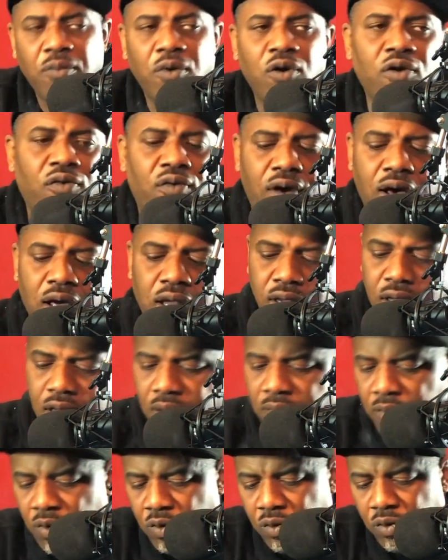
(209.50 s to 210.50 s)
I
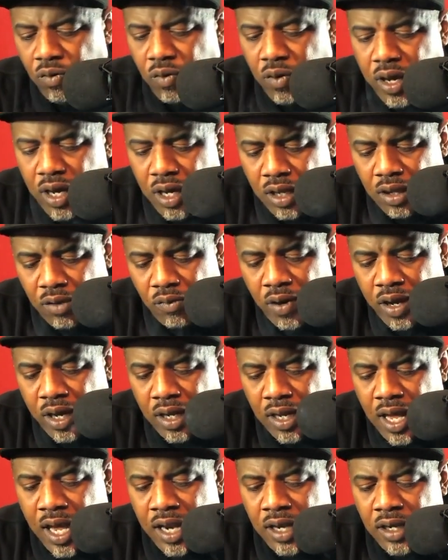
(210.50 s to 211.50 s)
moved where
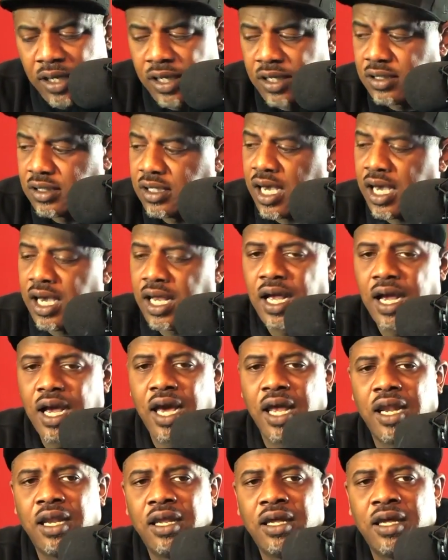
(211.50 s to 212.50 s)
a lot of niggas can't. I
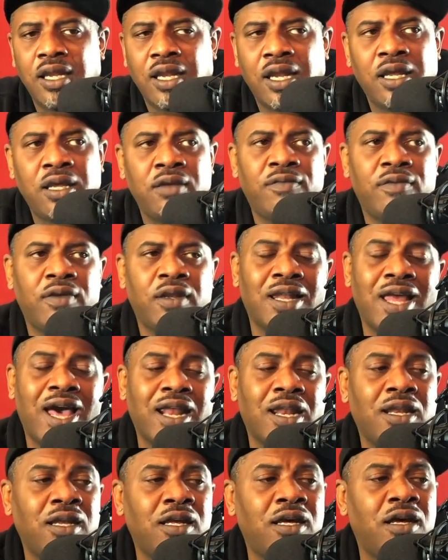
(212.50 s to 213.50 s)
got a
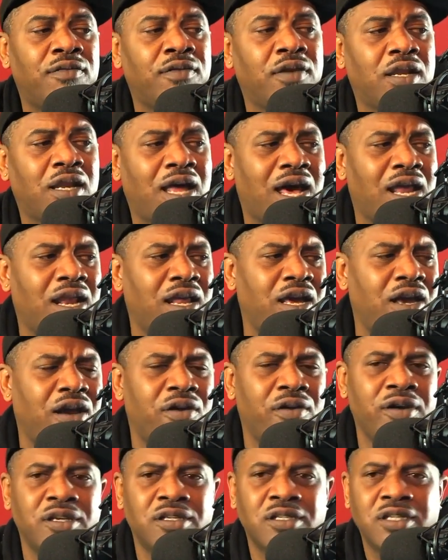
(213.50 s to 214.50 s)
lot of love in a lot of
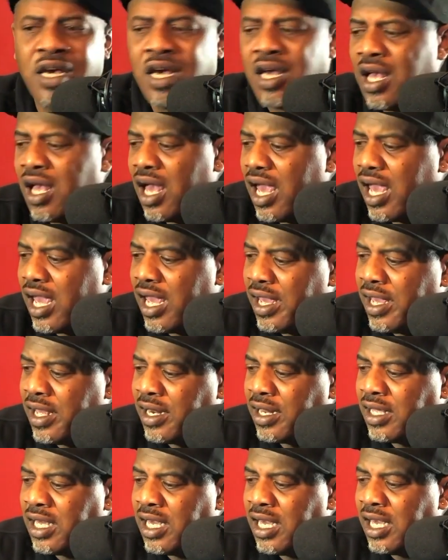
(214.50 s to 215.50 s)
areas.
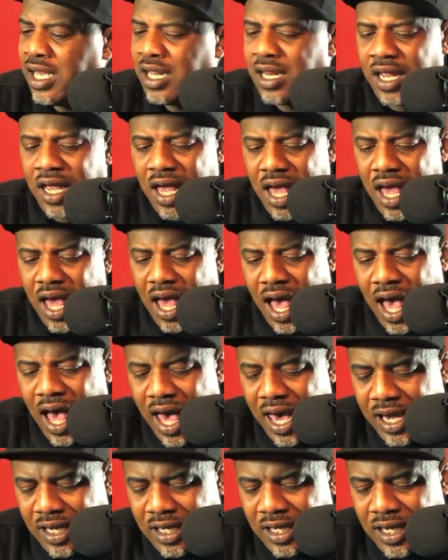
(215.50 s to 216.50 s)
And again,
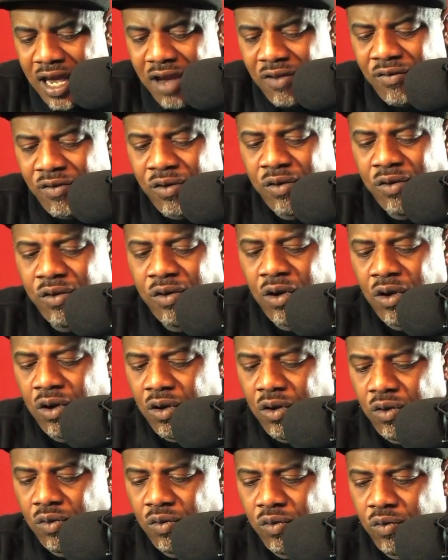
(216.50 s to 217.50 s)
I ain't never
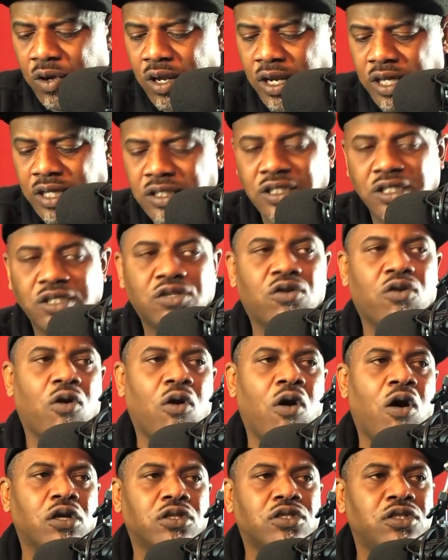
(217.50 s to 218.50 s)
really just
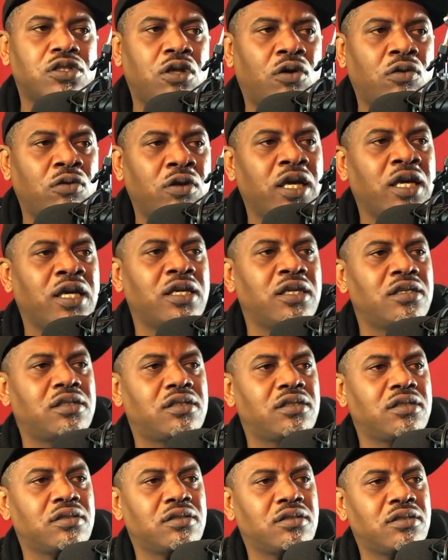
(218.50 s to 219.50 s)
cross no
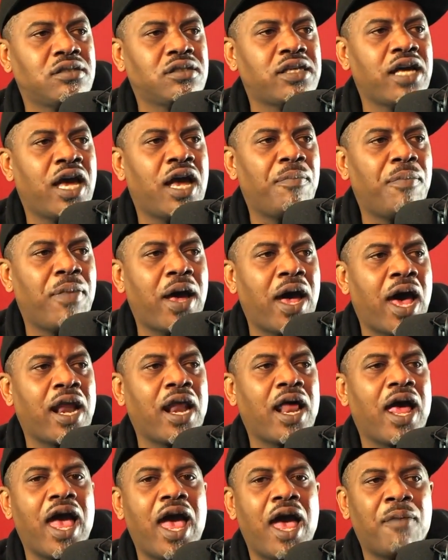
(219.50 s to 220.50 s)
niggas that bad. I
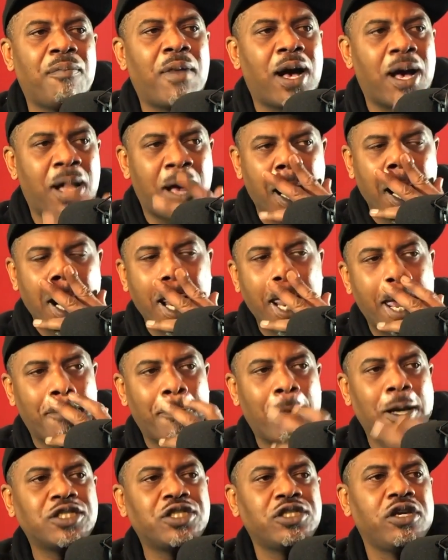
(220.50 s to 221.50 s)
done
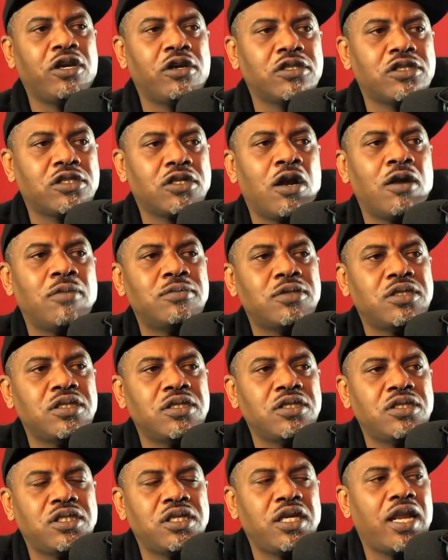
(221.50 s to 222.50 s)
had my share of
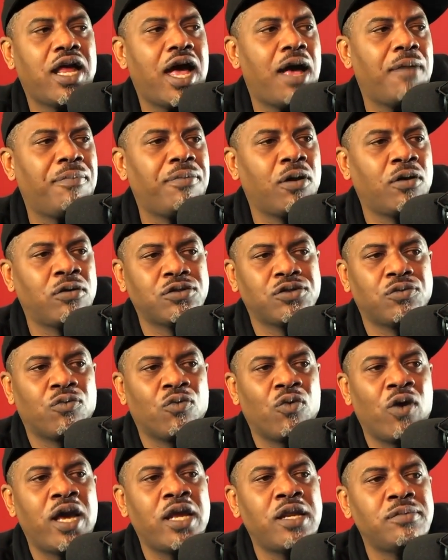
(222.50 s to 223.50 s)
skirmishes and shit happen on
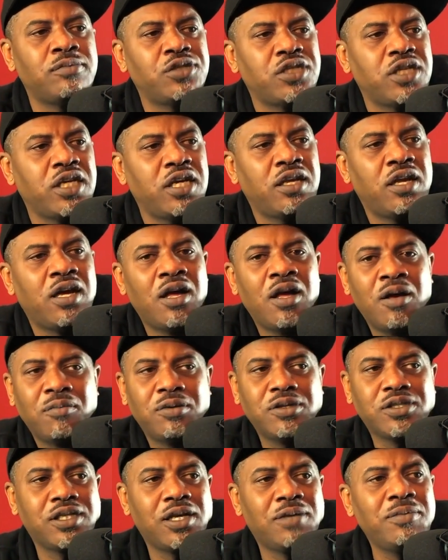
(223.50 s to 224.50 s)
some random shit.
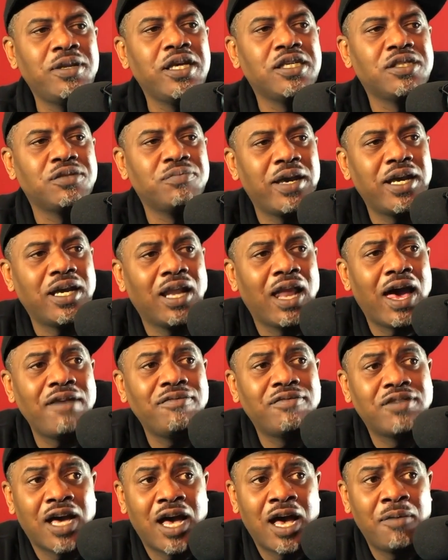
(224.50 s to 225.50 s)
But some niggas make
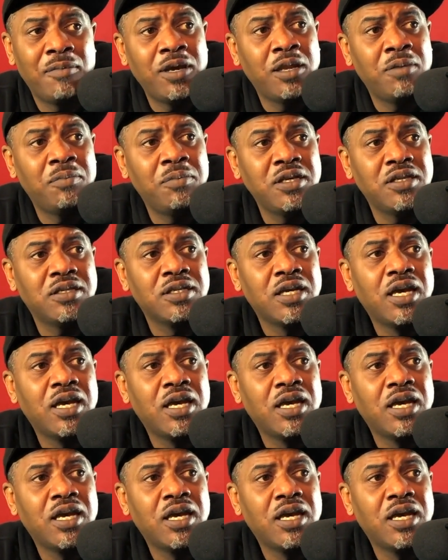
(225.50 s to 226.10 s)
lifetime enemies.